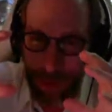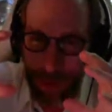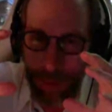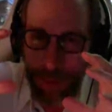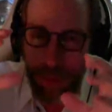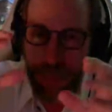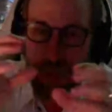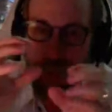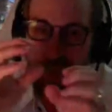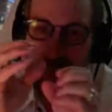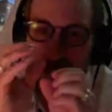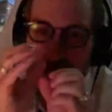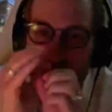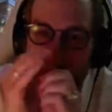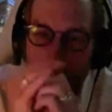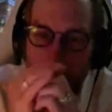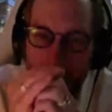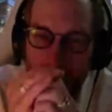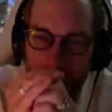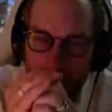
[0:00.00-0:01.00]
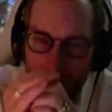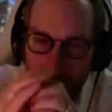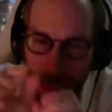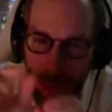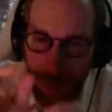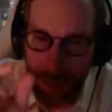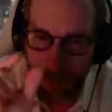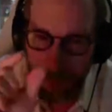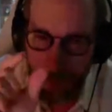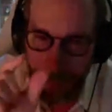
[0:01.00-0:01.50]
that's smaller than
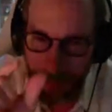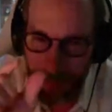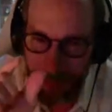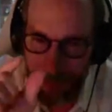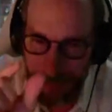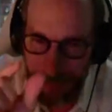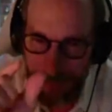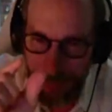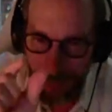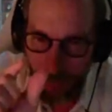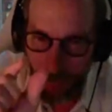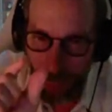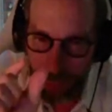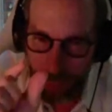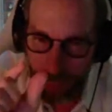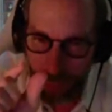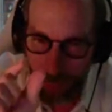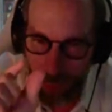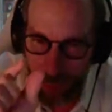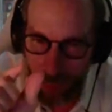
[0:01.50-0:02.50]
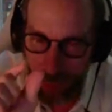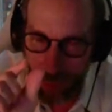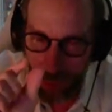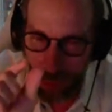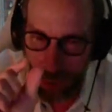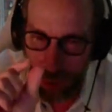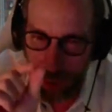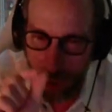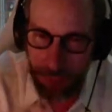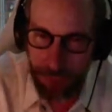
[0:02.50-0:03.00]
that than one degree
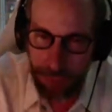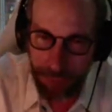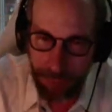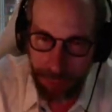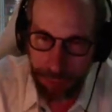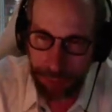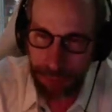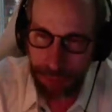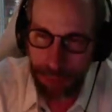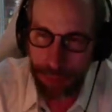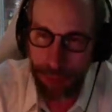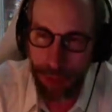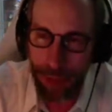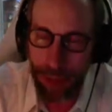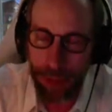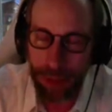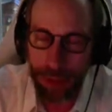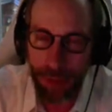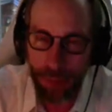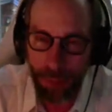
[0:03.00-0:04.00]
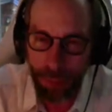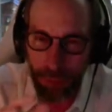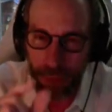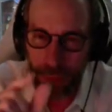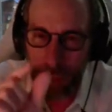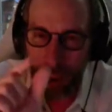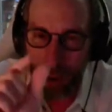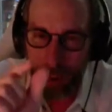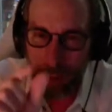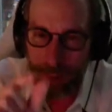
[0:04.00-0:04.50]
across, okay,
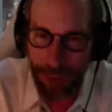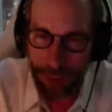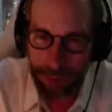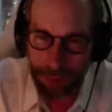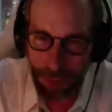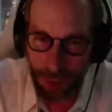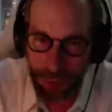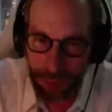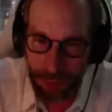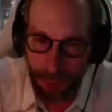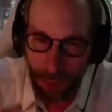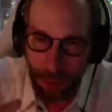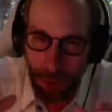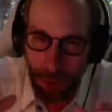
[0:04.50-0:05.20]
smaller than that size,